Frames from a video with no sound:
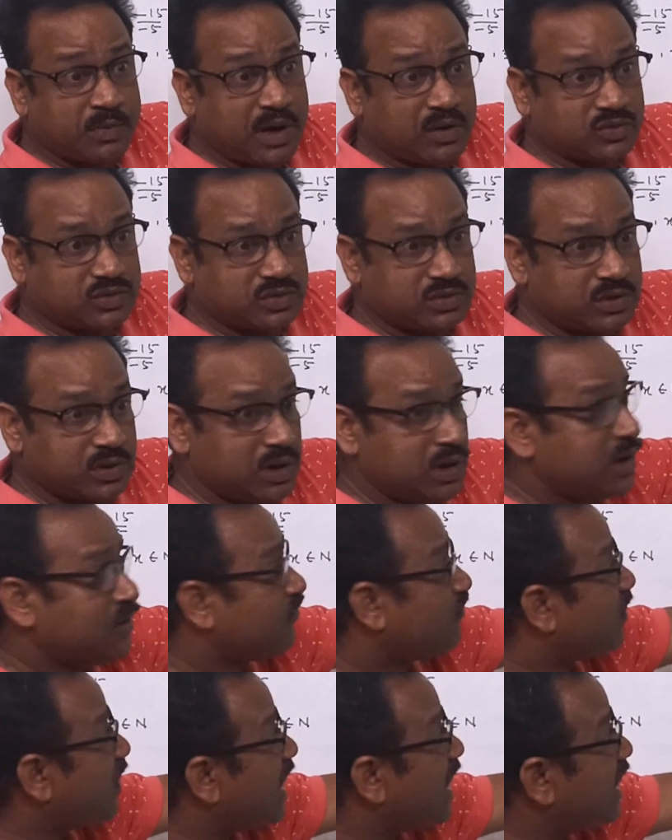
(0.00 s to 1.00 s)
mouth.
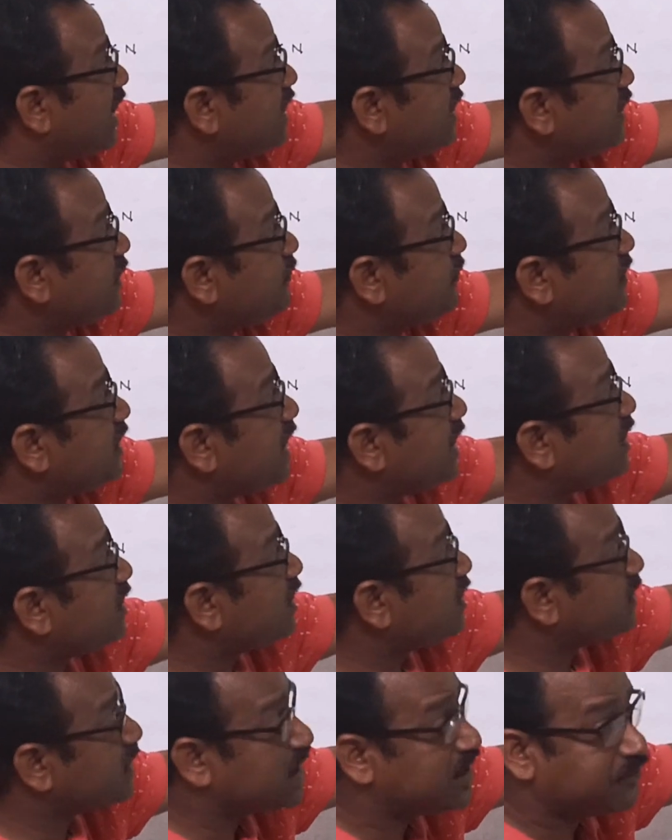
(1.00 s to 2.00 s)
5
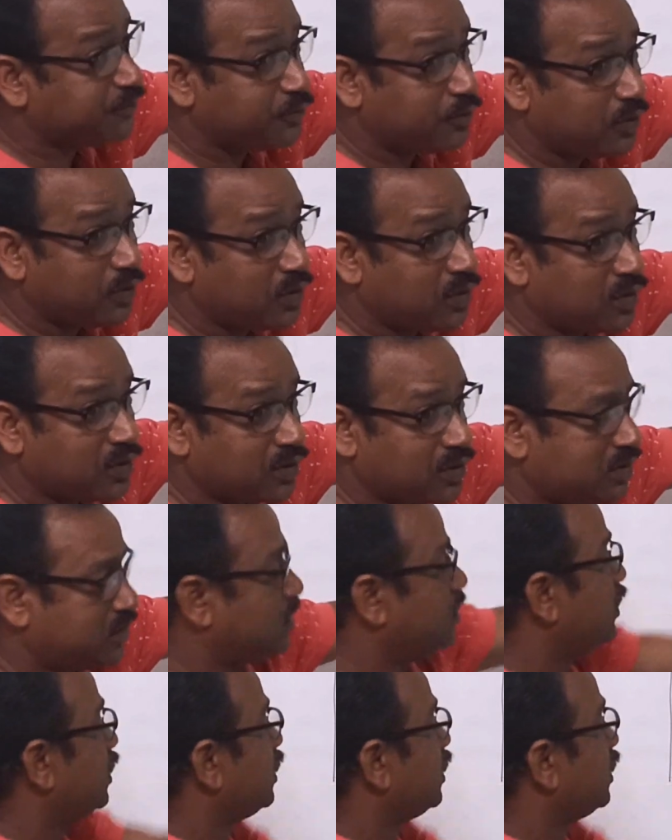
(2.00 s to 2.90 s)
greater than 4.